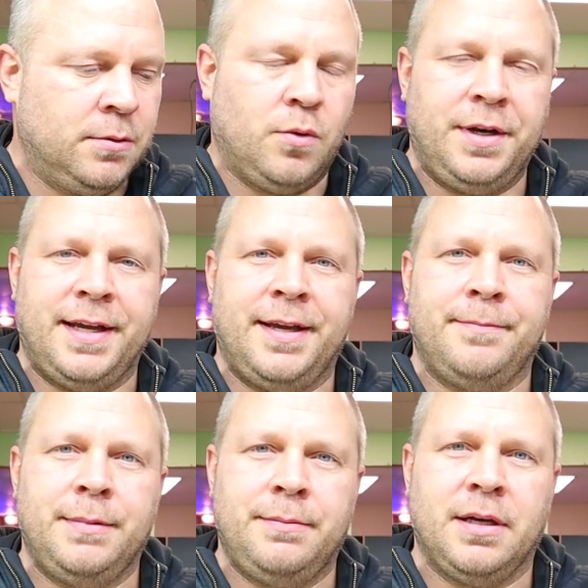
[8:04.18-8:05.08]
one day
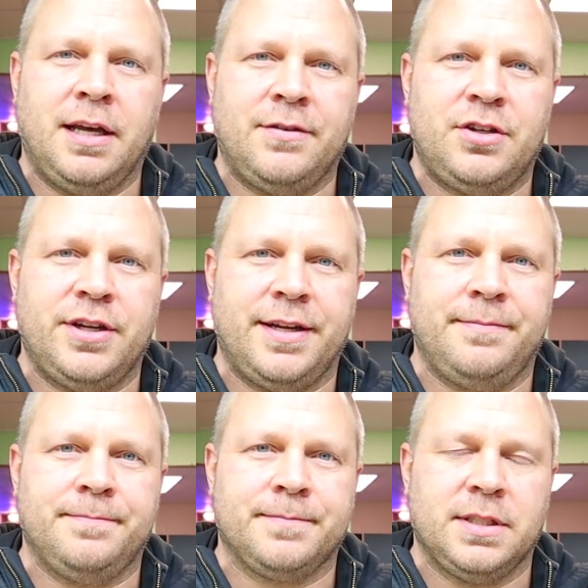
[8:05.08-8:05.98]
maybe I'll have a
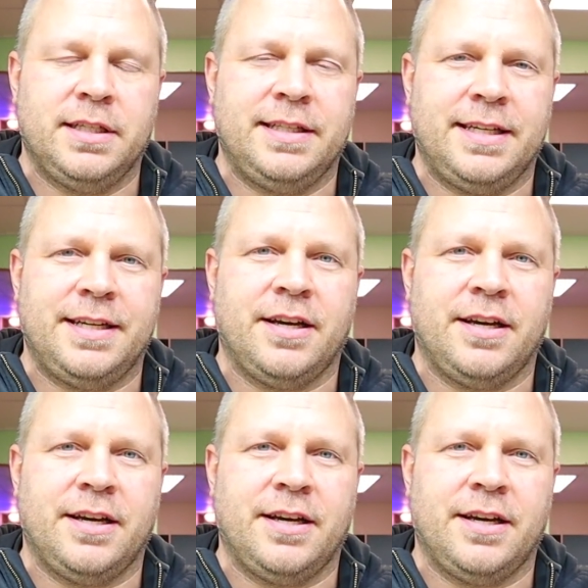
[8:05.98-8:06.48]
shed and then